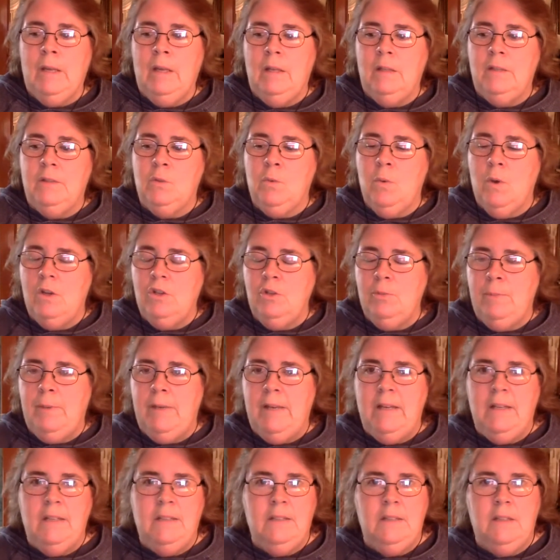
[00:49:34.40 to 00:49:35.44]
squash
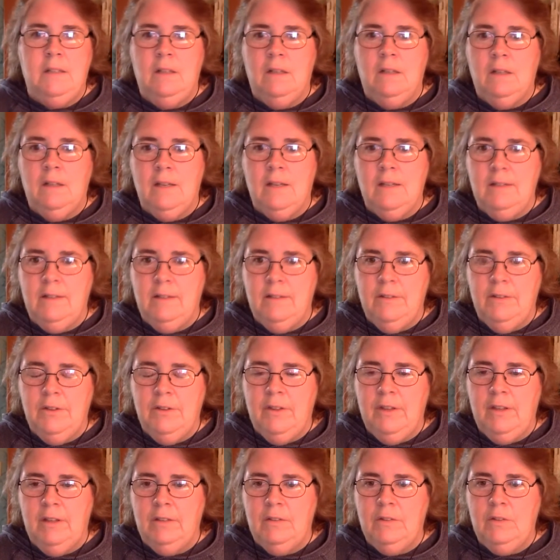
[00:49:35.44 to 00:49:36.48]
bugs and all kinds of other
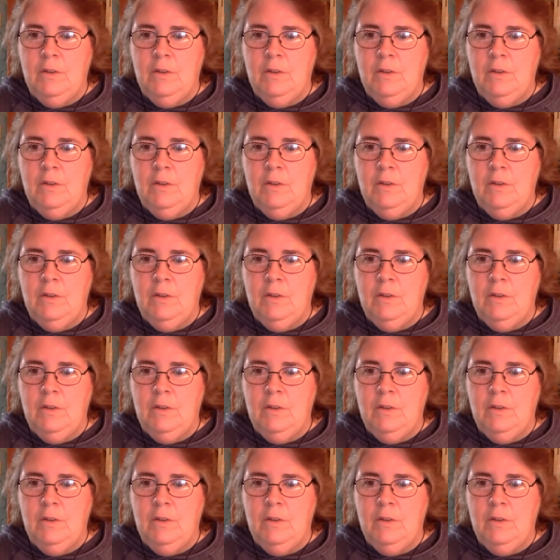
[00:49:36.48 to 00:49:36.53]
things.